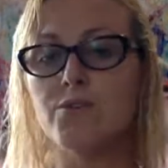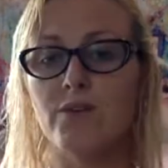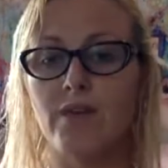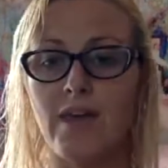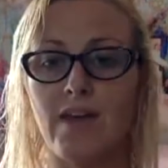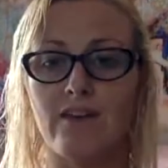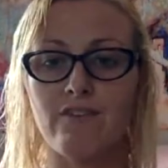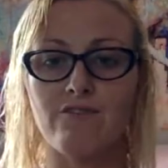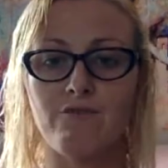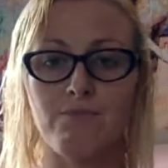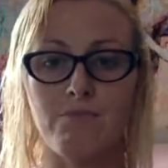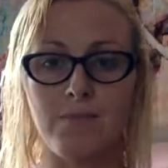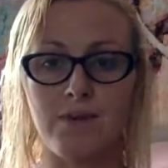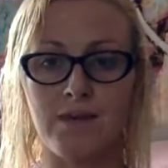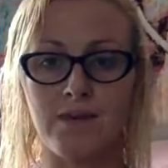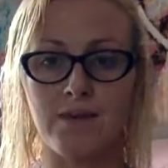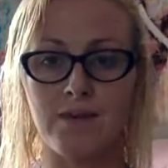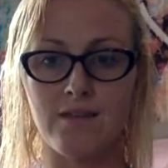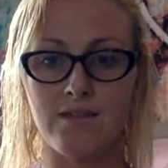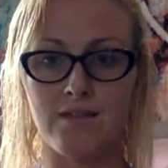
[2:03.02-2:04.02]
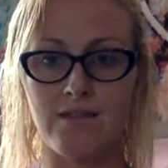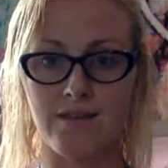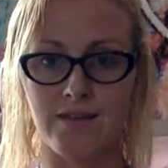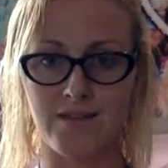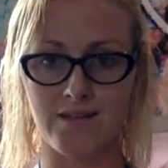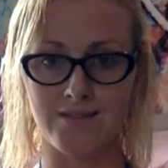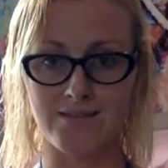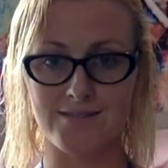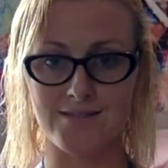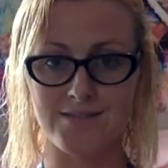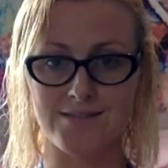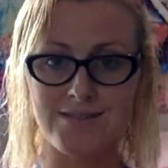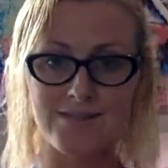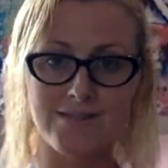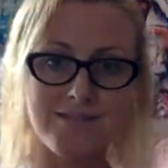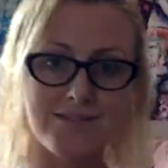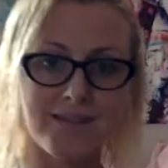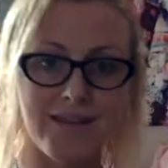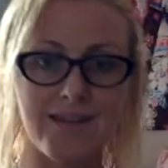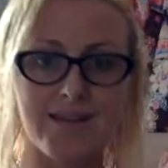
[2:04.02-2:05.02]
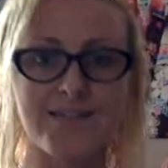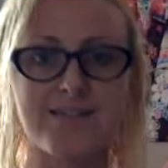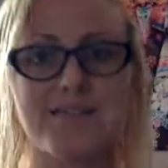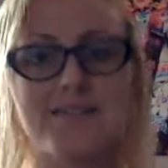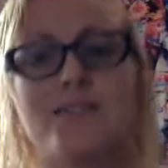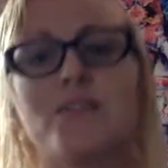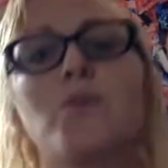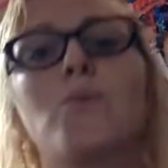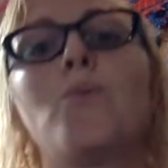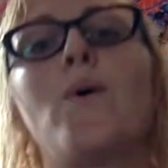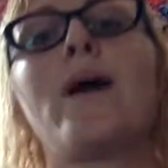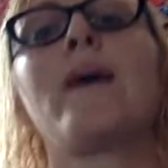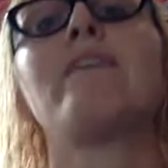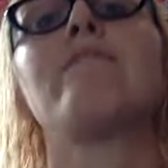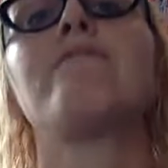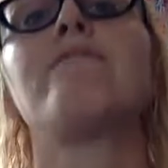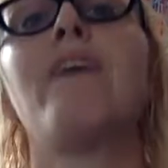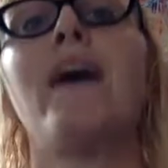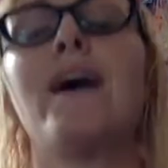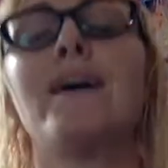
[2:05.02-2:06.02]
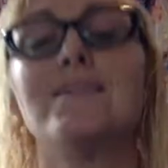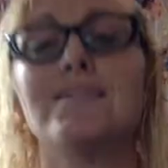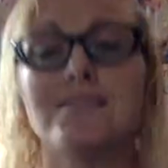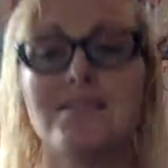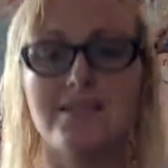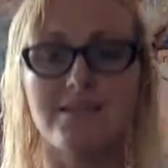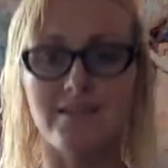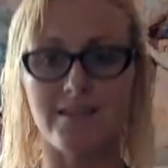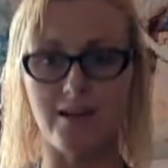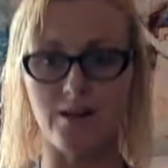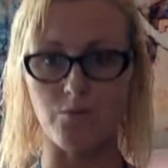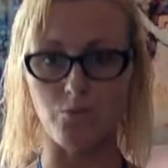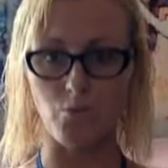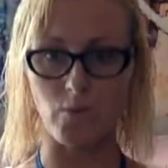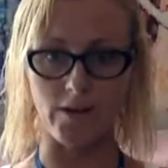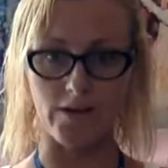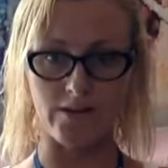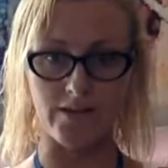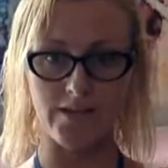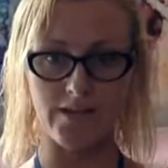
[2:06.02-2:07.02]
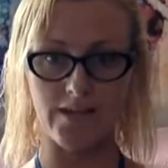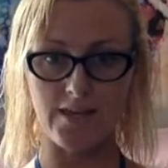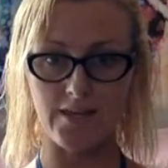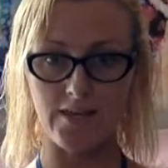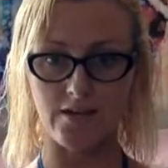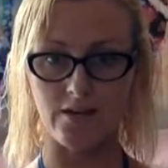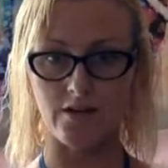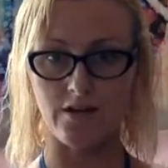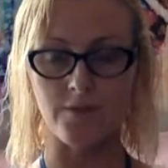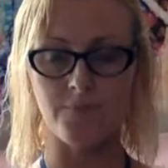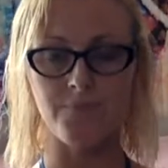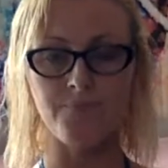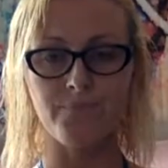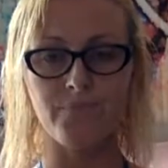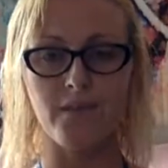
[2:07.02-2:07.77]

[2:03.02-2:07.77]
gave me this nice little white vest that I'm wearing here.